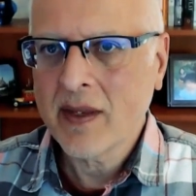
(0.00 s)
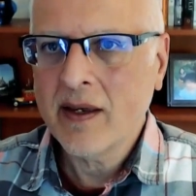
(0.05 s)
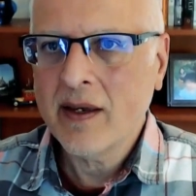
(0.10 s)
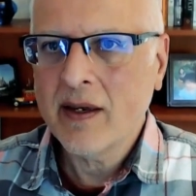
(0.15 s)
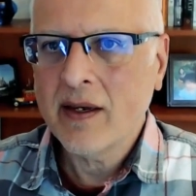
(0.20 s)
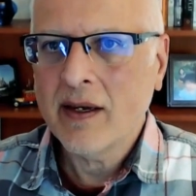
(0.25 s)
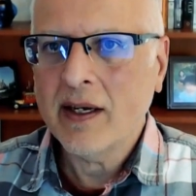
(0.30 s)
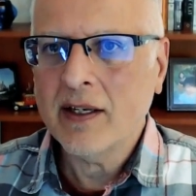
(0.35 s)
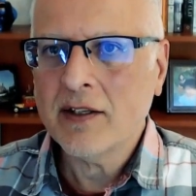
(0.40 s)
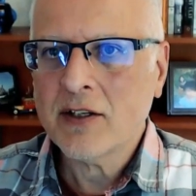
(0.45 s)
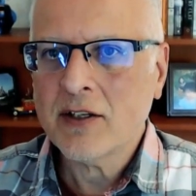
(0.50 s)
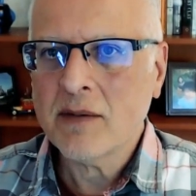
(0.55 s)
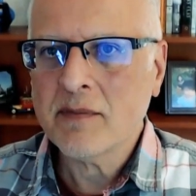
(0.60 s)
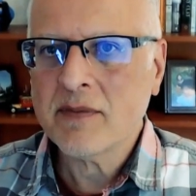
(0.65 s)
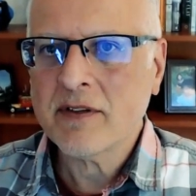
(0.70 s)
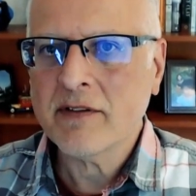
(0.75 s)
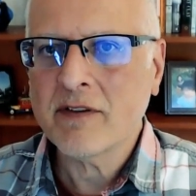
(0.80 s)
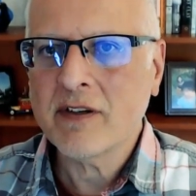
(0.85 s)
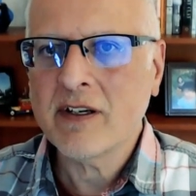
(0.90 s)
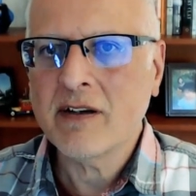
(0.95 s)
in terms
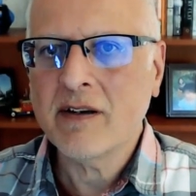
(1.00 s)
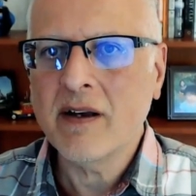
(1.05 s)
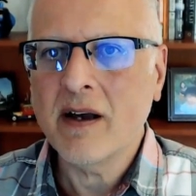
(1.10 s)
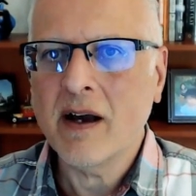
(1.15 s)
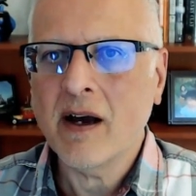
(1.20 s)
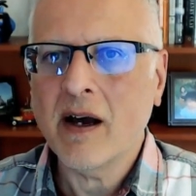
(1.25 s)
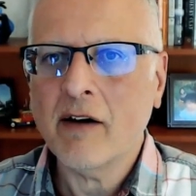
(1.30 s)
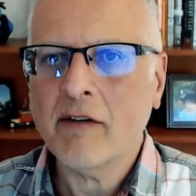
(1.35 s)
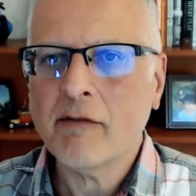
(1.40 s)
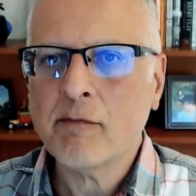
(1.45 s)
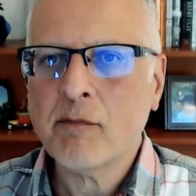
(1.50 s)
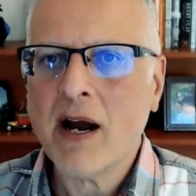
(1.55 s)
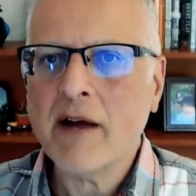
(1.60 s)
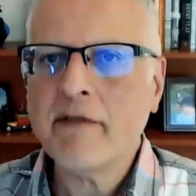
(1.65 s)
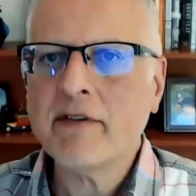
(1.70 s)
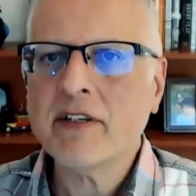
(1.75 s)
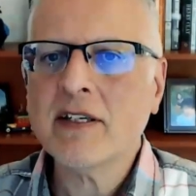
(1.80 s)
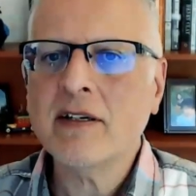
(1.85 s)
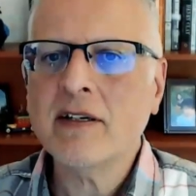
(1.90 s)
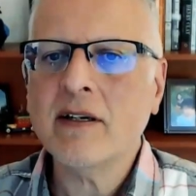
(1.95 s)
of
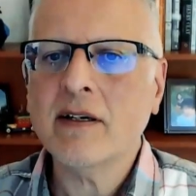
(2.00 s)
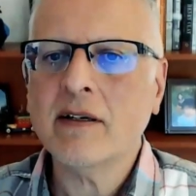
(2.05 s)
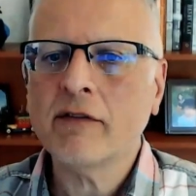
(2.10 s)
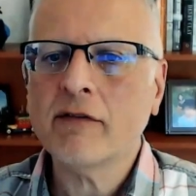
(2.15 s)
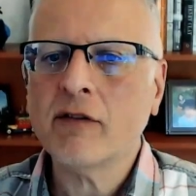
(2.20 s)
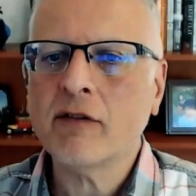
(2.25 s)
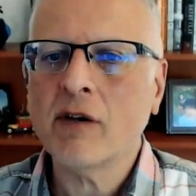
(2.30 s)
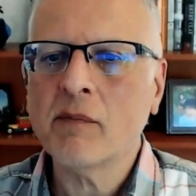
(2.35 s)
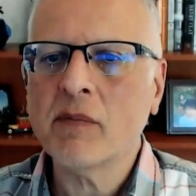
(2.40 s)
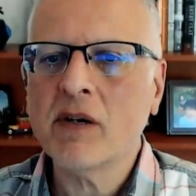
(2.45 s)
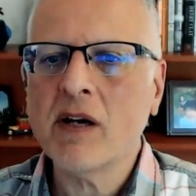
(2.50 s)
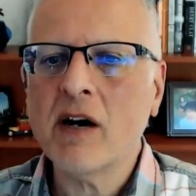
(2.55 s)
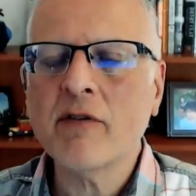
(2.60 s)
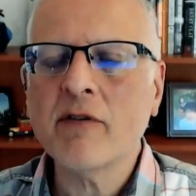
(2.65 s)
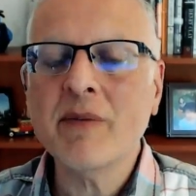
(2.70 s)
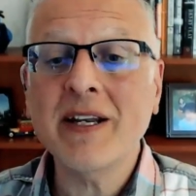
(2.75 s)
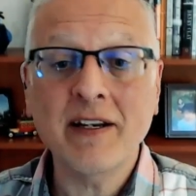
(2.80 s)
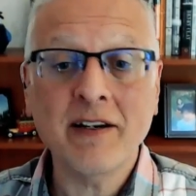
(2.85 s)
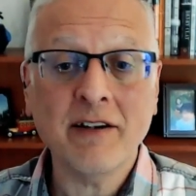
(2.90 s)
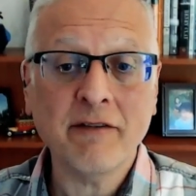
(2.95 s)
privacy and from government
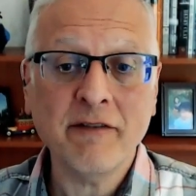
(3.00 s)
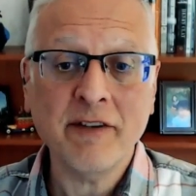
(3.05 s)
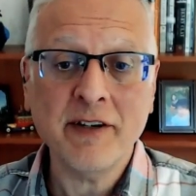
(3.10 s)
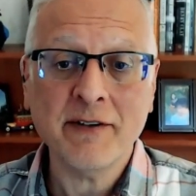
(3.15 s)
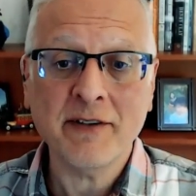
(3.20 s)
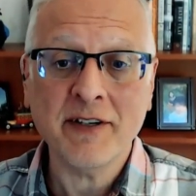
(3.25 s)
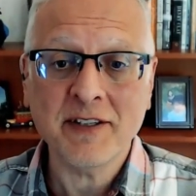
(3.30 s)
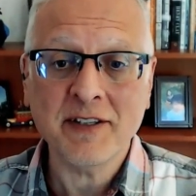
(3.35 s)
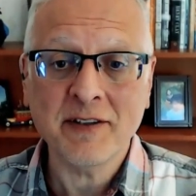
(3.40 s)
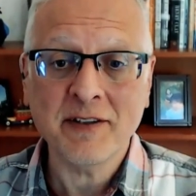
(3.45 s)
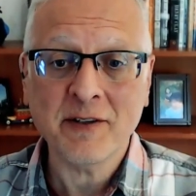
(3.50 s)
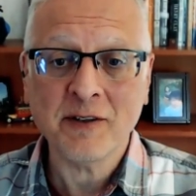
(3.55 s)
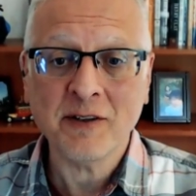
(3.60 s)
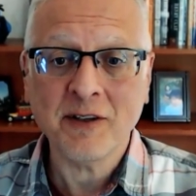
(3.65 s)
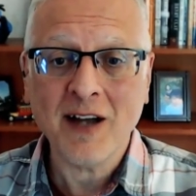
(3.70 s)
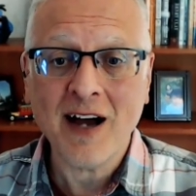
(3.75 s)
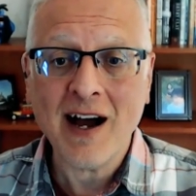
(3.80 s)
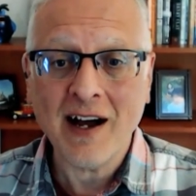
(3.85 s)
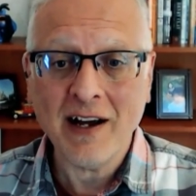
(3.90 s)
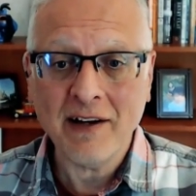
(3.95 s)
interference in their
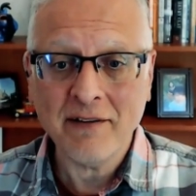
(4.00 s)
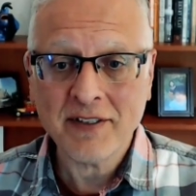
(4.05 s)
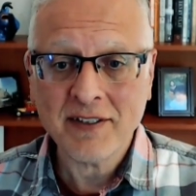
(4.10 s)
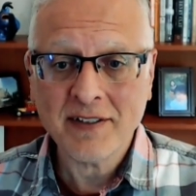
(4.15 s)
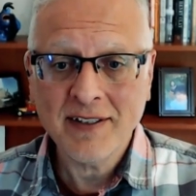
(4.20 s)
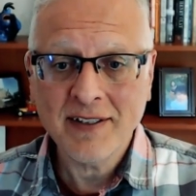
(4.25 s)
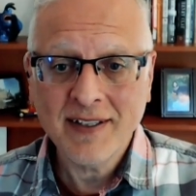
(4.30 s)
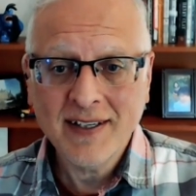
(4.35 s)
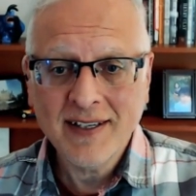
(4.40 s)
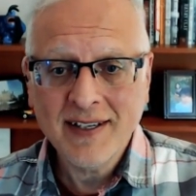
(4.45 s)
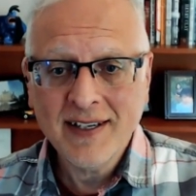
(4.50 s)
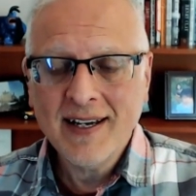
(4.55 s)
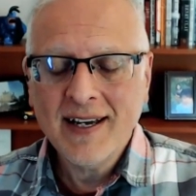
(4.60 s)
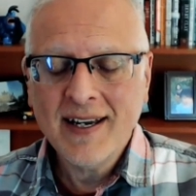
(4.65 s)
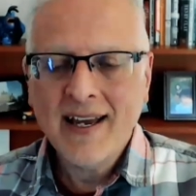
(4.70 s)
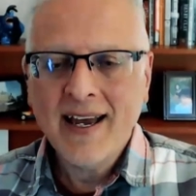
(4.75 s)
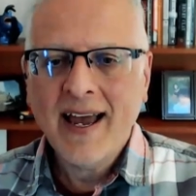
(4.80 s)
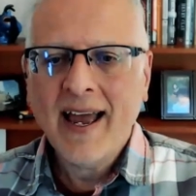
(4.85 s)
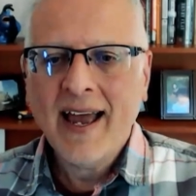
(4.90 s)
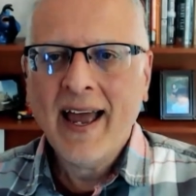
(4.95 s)
lives.
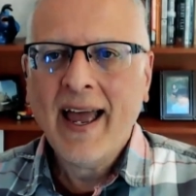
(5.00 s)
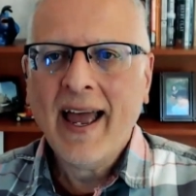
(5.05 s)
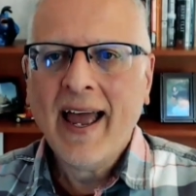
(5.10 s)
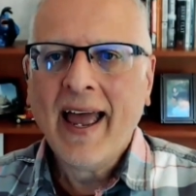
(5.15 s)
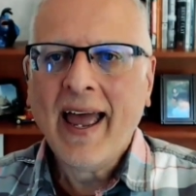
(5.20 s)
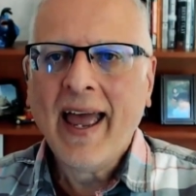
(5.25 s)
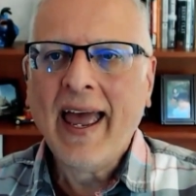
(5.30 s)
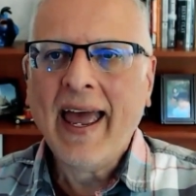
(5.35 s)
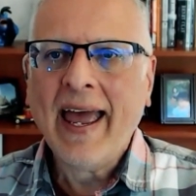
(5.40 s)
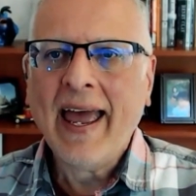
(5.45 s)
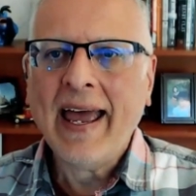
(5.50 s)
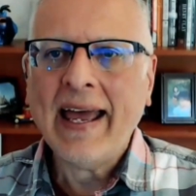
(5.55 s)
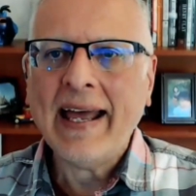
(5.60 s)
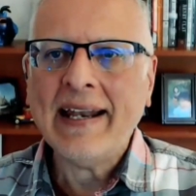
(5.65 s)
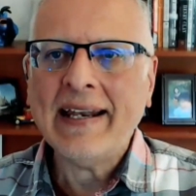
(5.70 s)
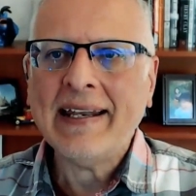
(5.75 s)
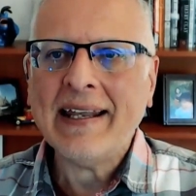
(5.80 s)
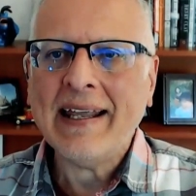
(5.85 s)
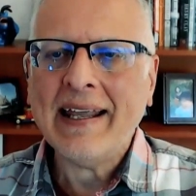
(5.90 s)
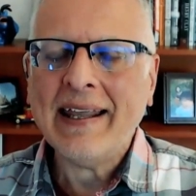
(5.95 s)

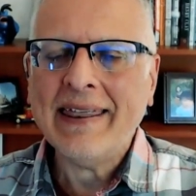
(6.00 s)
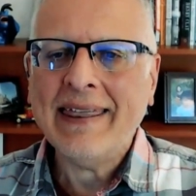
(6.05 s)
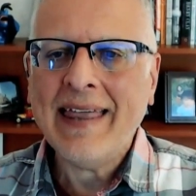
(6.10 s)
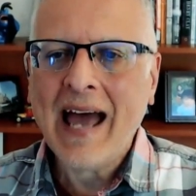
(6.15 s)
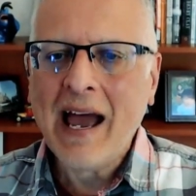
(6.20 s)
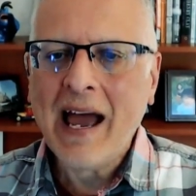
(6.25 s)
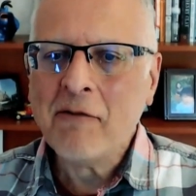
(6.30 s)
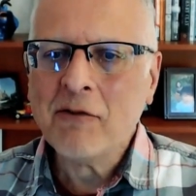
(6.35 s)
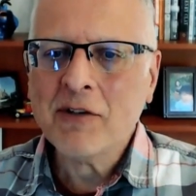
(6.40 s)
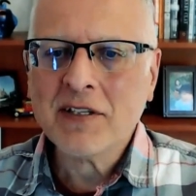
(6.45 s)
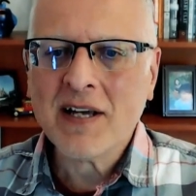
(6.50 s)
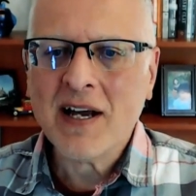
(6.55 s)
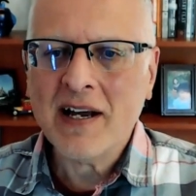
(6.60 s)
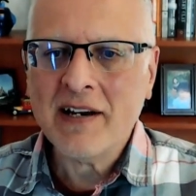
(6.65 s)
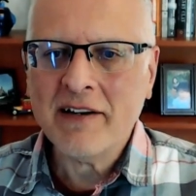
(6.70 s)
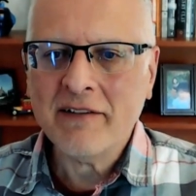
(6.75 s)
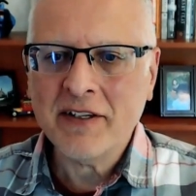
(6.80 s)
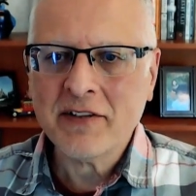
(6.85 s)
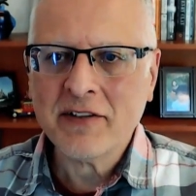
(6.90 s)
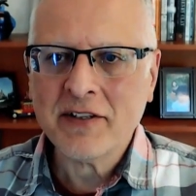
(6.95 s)
And that was kind
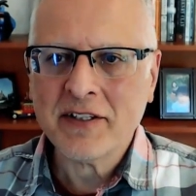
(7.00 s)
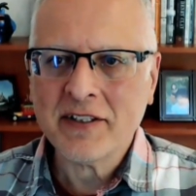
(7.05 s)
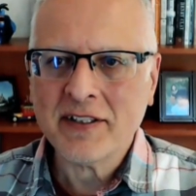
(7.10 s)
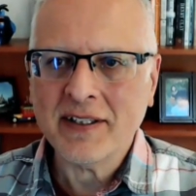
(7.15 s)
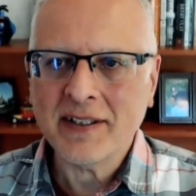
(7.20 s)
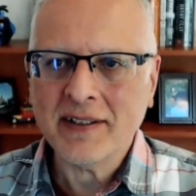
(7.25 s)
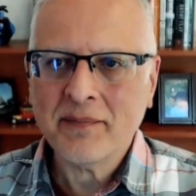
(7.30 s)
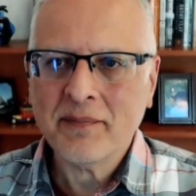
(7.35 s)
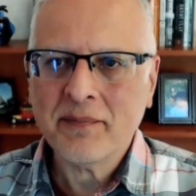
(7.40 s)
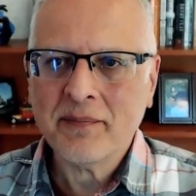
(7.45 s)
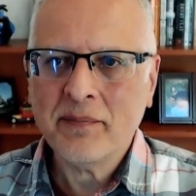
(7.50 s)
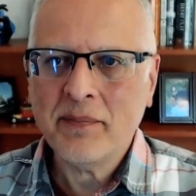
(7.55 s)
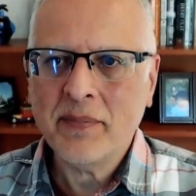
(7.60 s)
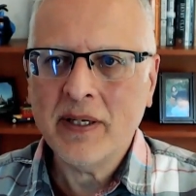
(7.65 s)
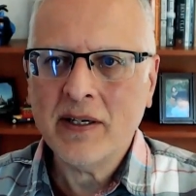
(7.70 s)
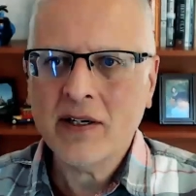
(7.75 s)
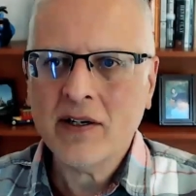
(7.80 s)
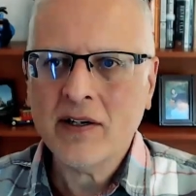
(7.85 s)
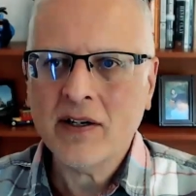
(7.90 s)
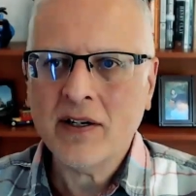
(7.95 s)
of interesting
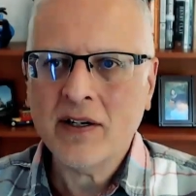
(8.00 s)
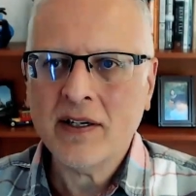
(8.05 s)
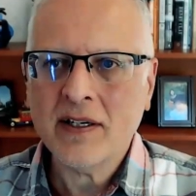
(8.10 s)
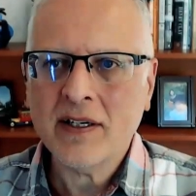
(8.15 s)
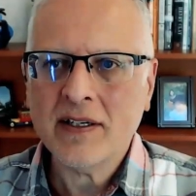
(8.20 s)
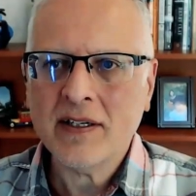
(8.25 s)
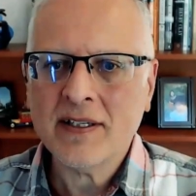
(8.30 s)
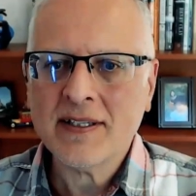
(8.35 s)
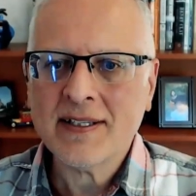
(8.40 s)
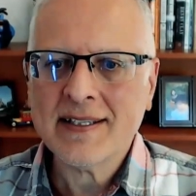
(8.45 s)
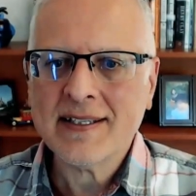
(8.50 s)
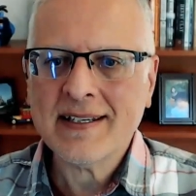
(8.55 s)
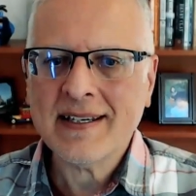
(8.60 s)
because